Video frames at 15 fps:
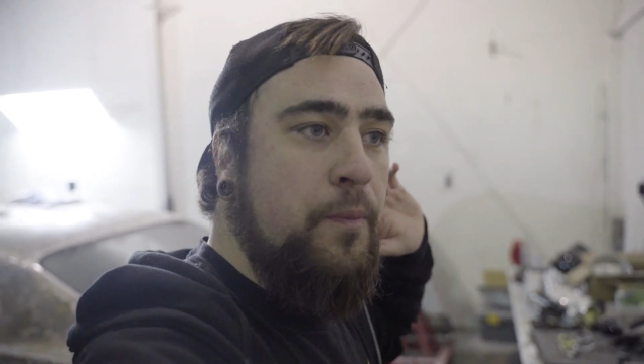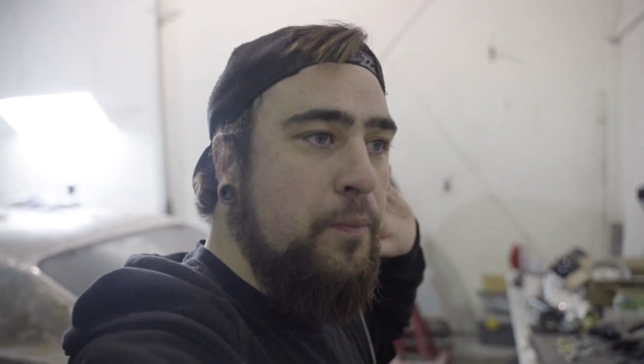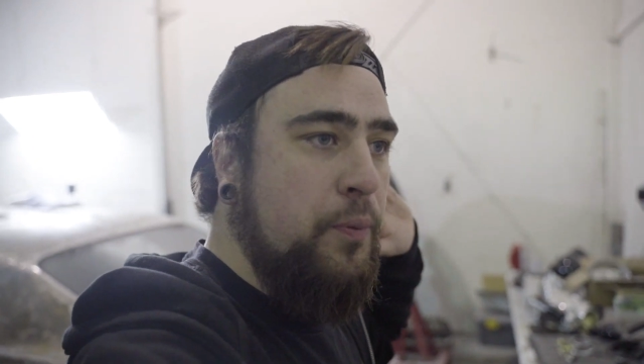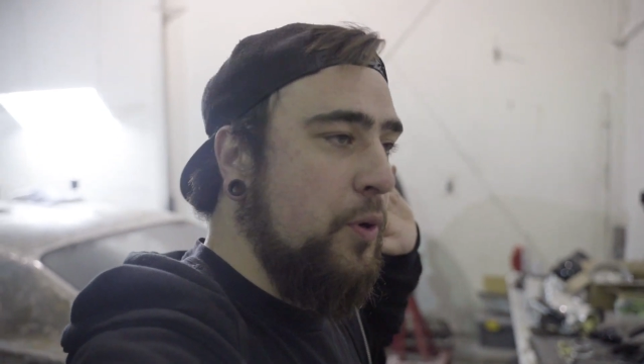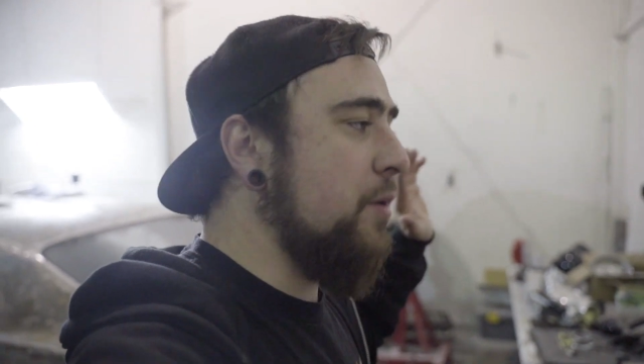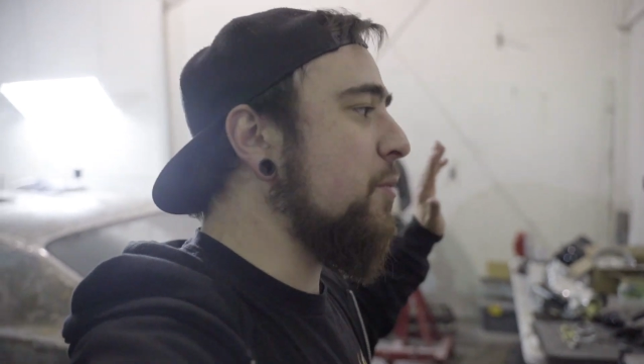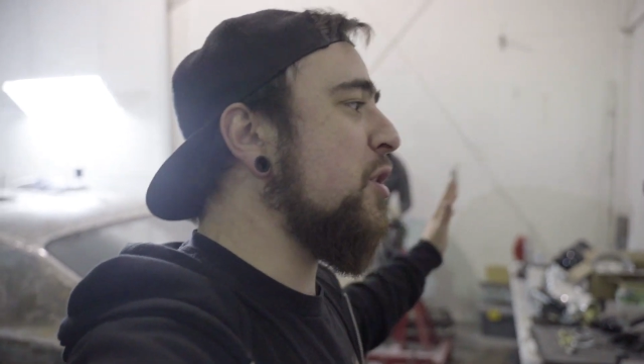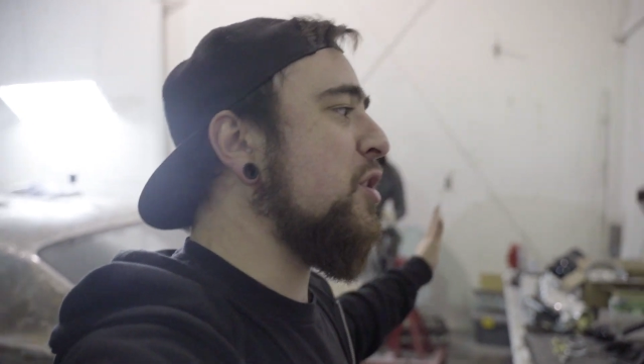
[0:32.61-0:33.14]

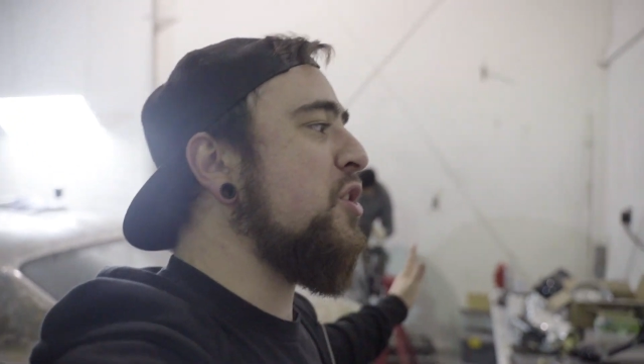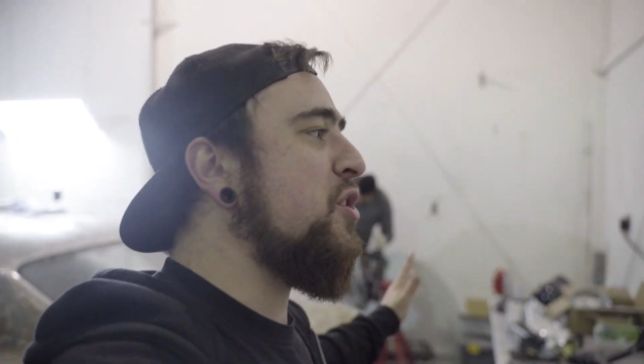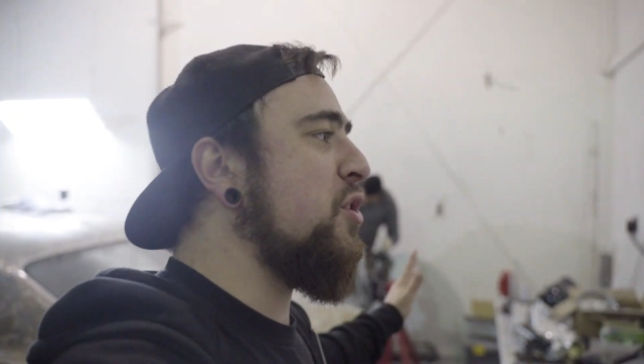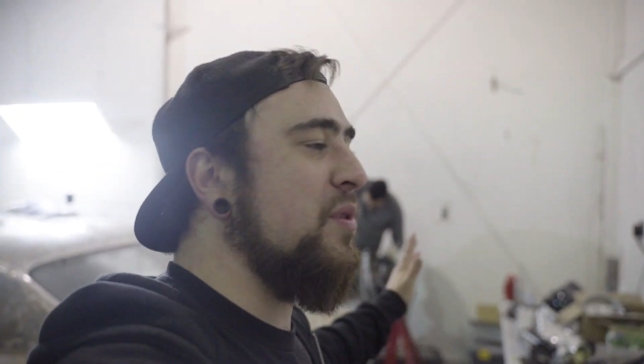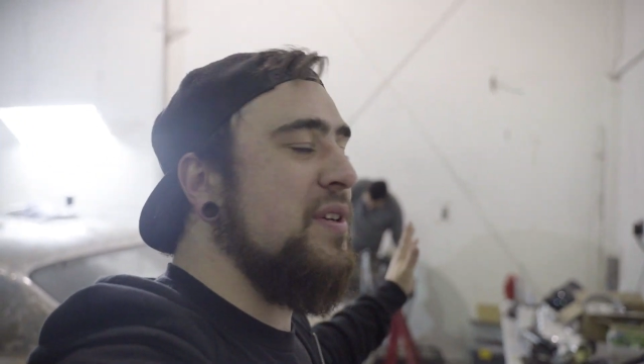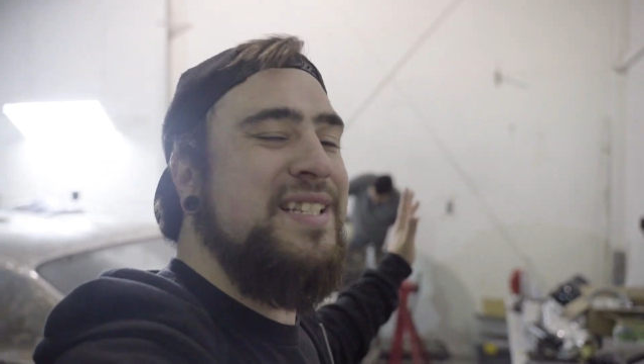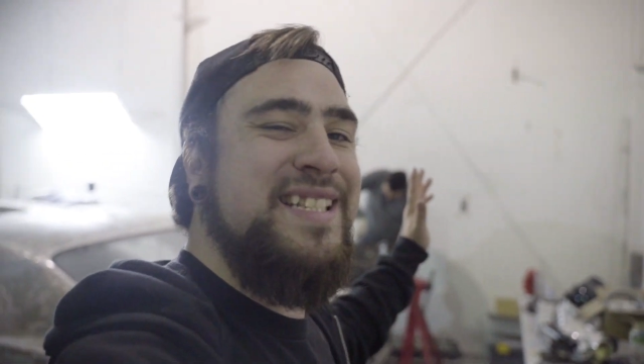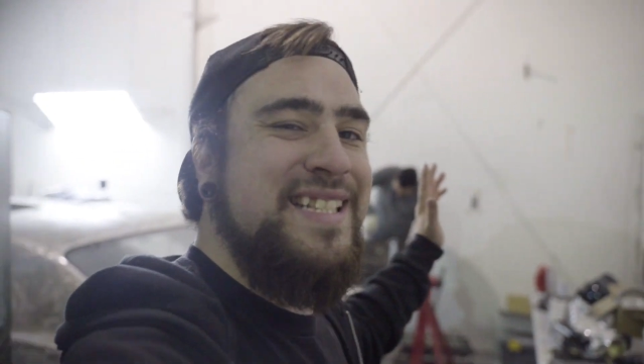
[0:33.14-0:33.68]
pretty much
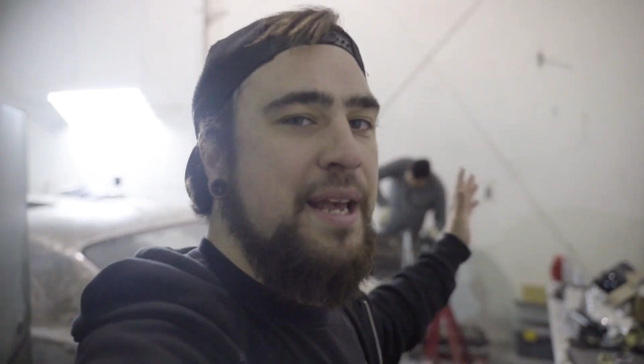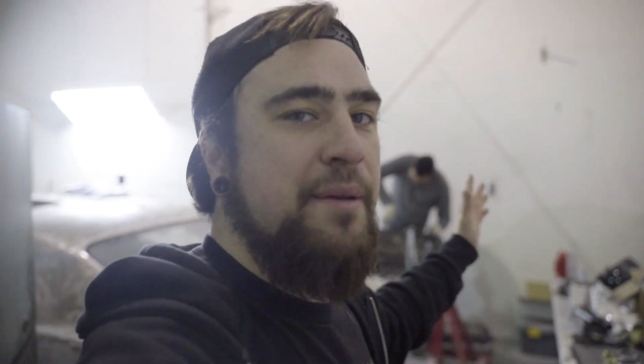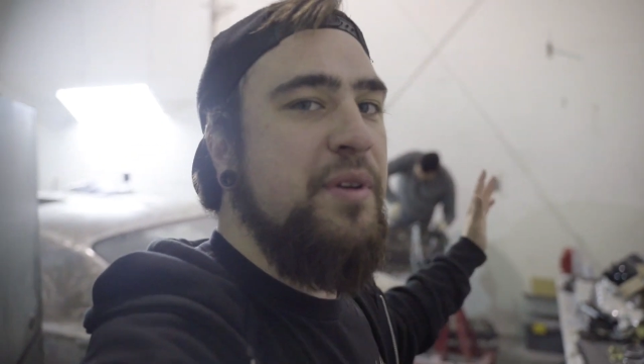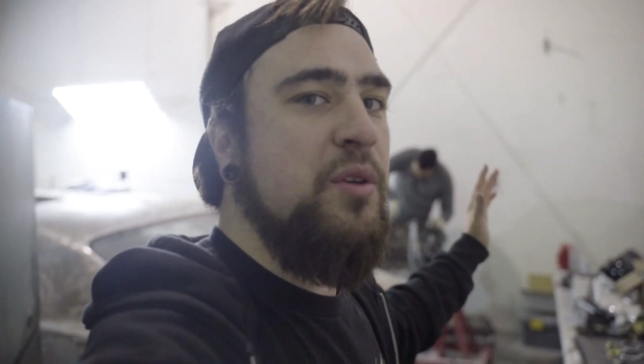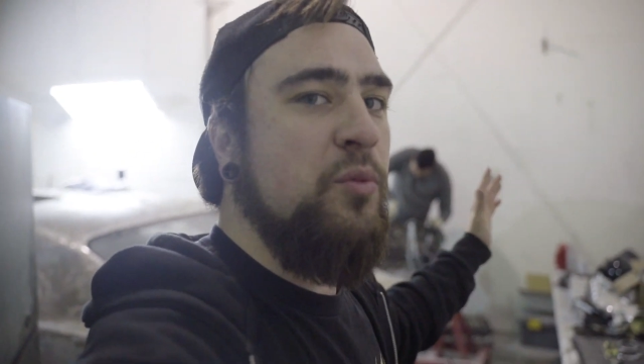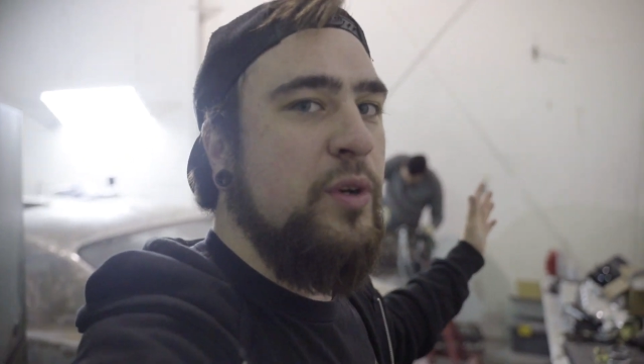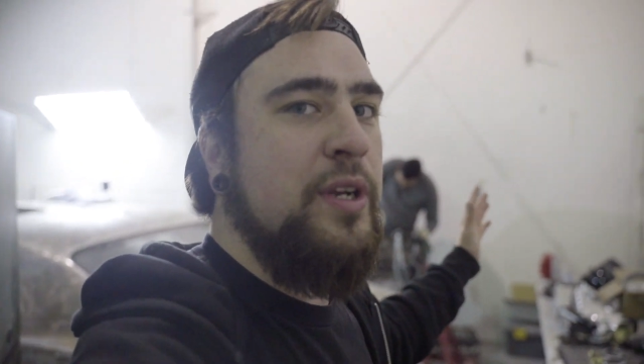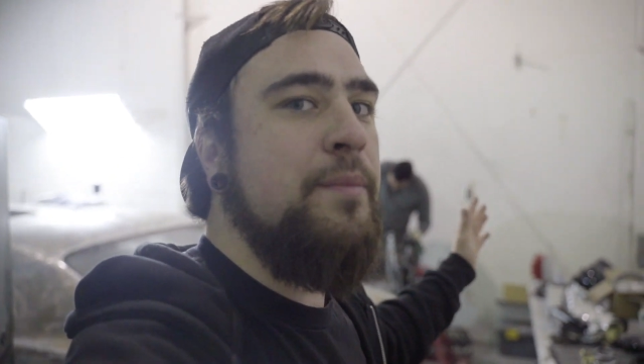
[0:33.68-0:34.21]
do a
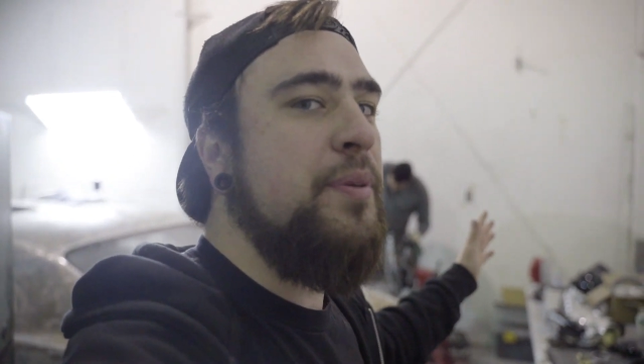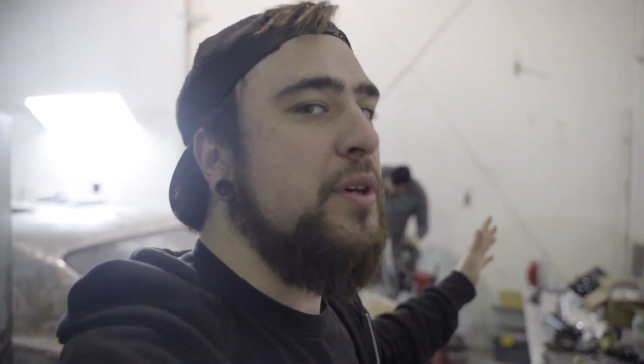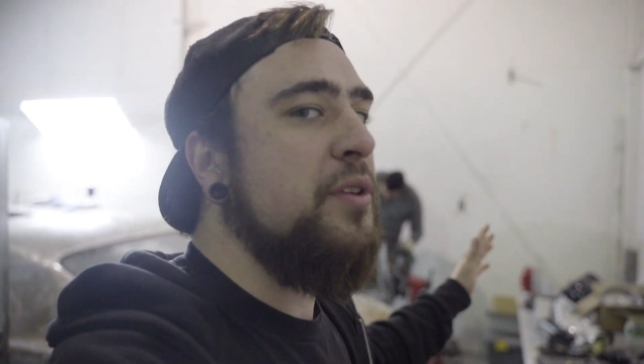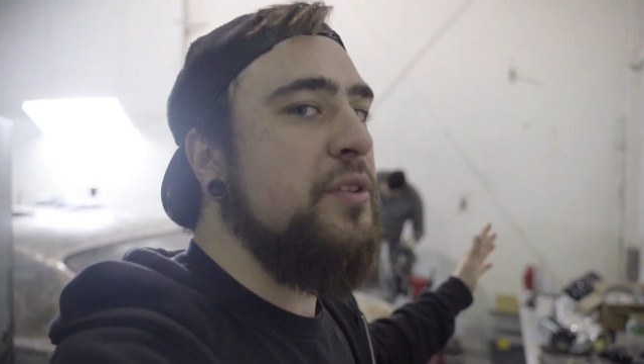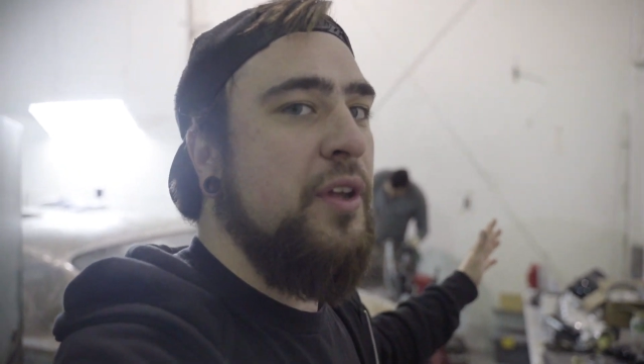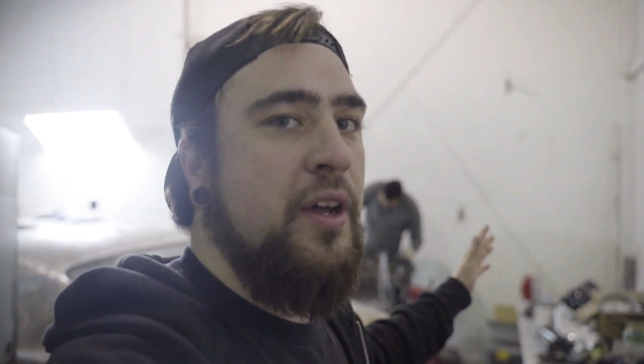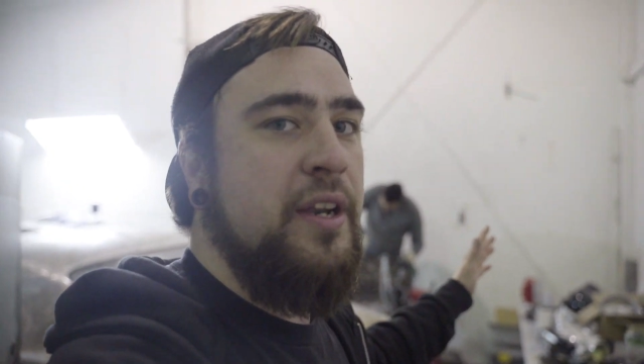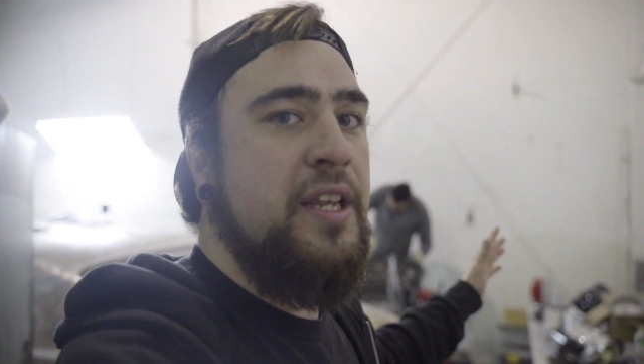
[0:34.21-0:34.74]

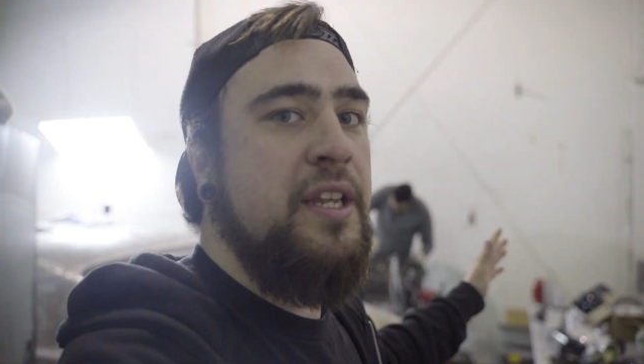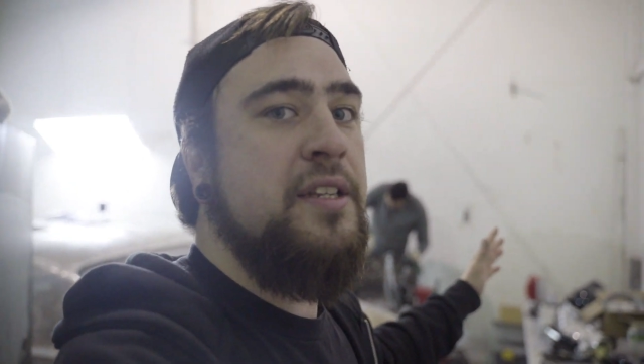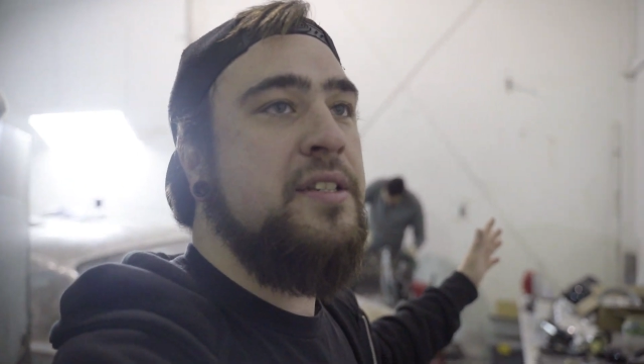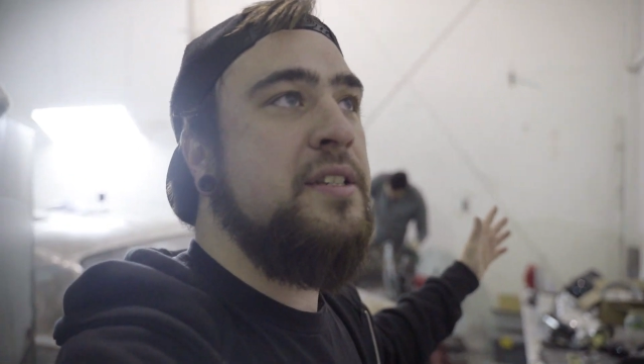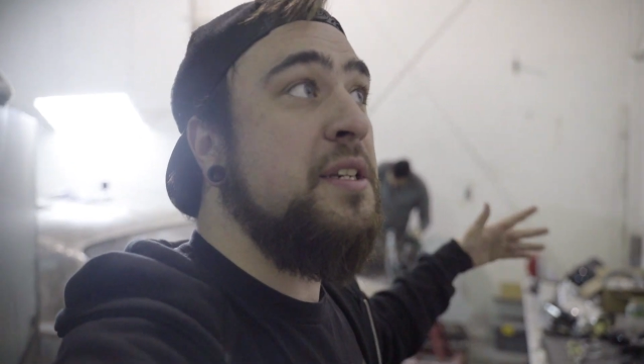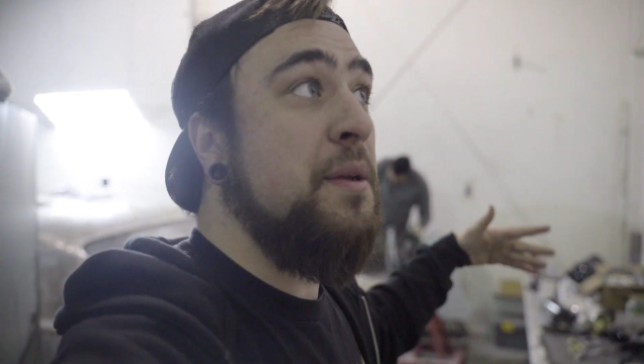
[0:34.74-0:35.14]
semi-rebuild on it,